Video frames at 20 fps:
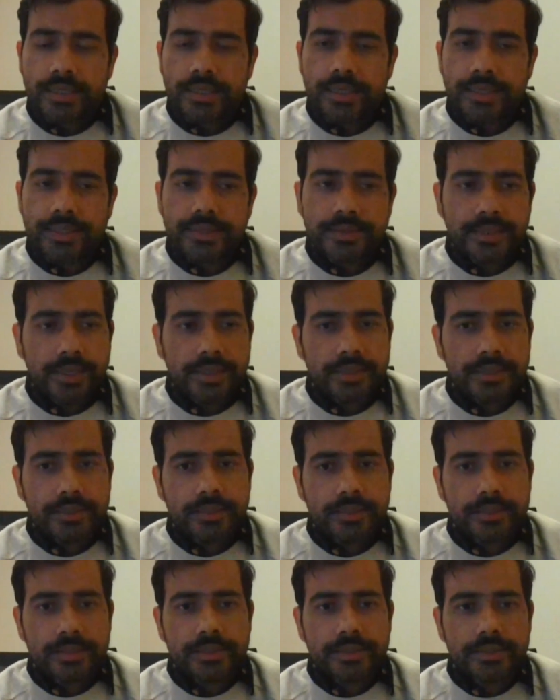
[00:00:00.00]
And
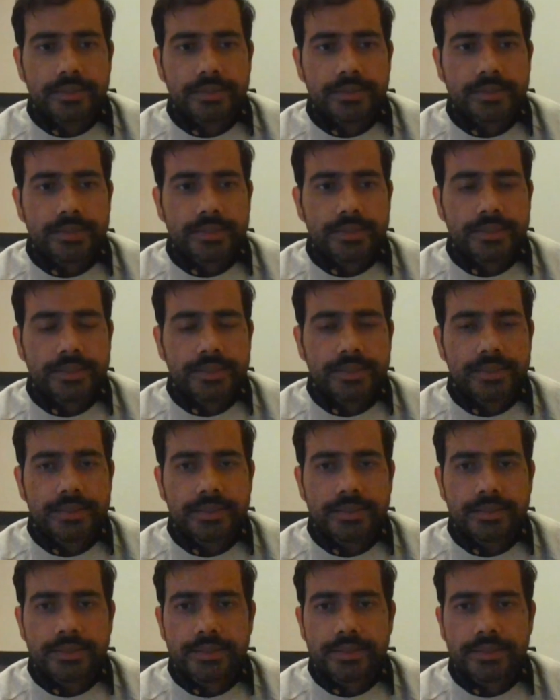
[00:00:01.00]
then
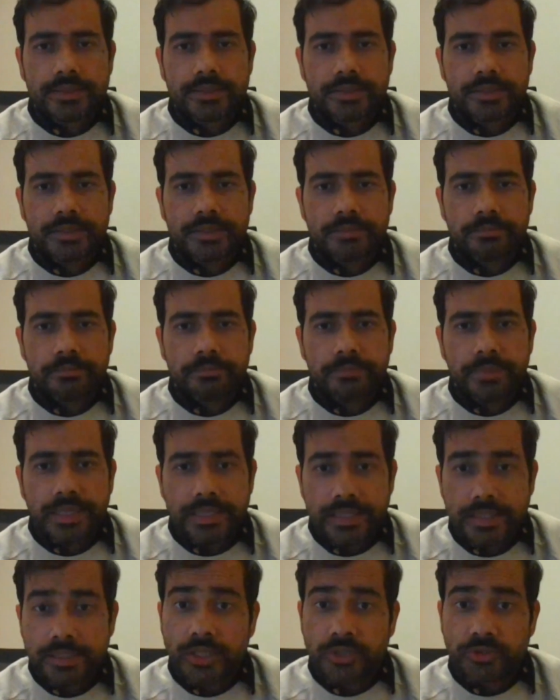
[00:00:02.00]
in
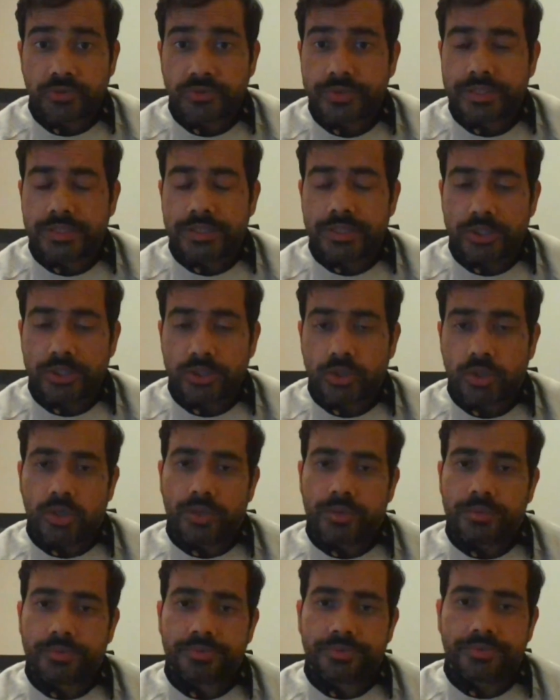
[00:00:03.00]
many countries in
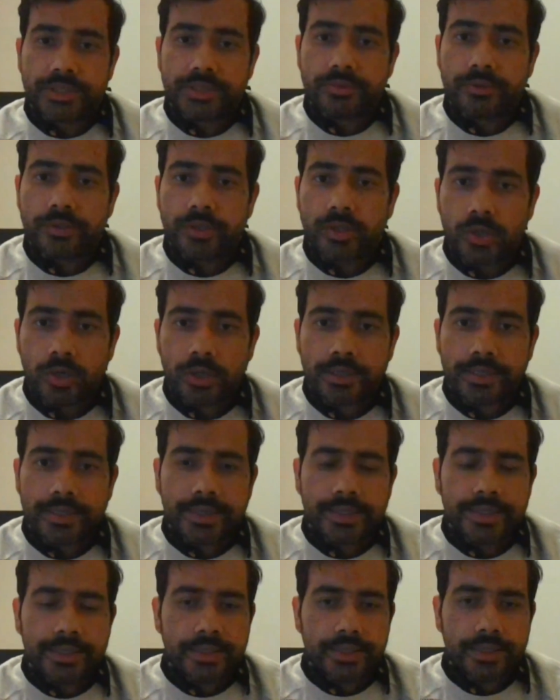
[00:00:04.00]
Europe, you will not
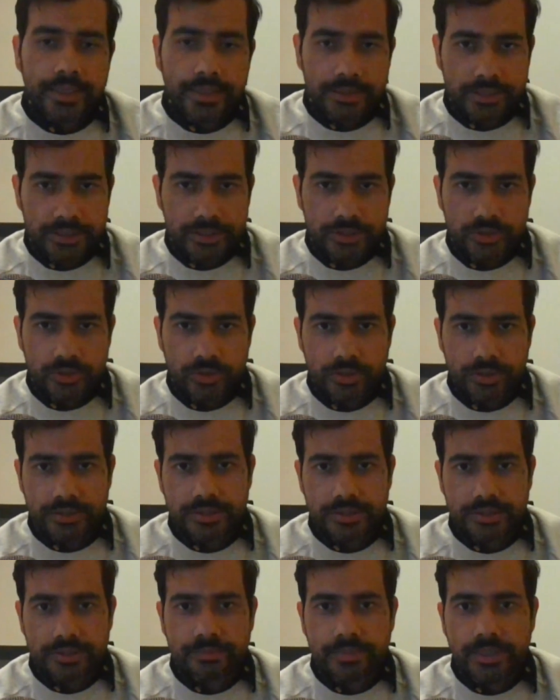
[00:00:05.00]
get health
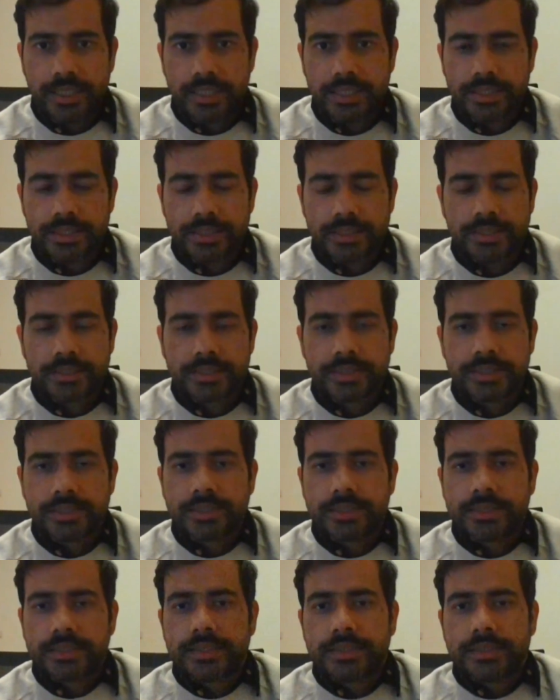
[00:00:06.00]
insurance by
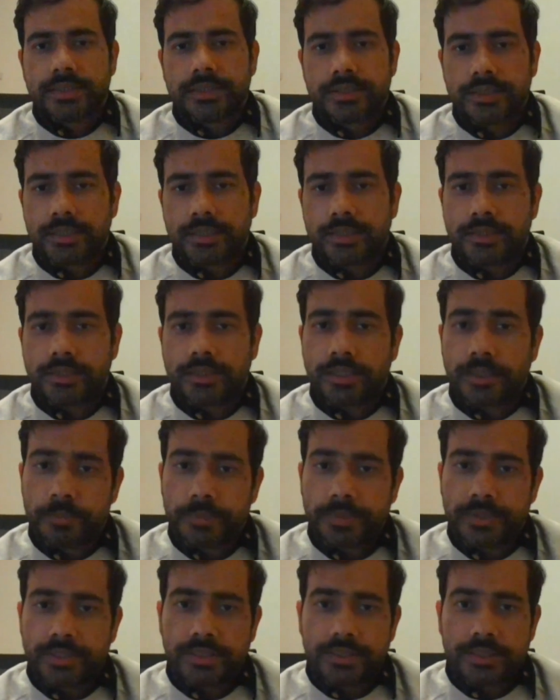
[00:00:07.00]
the
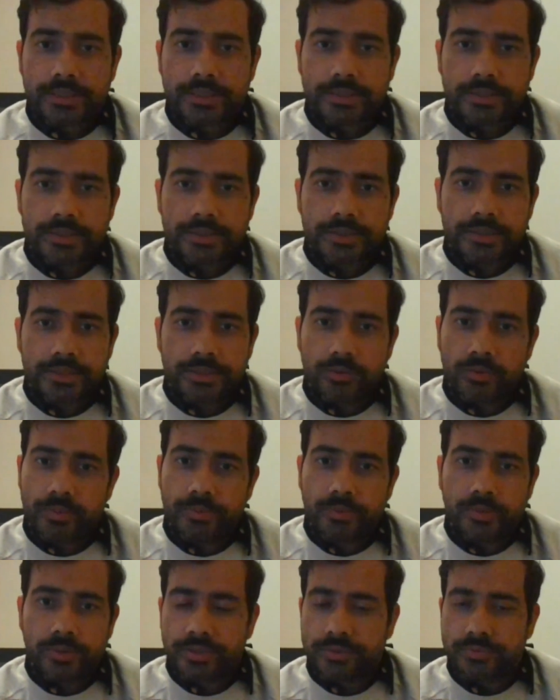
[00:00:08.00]
company you will be
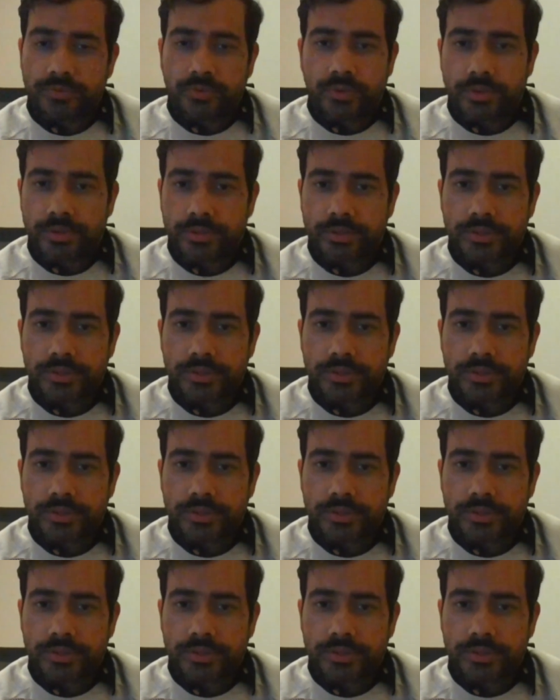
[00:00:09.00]
working for.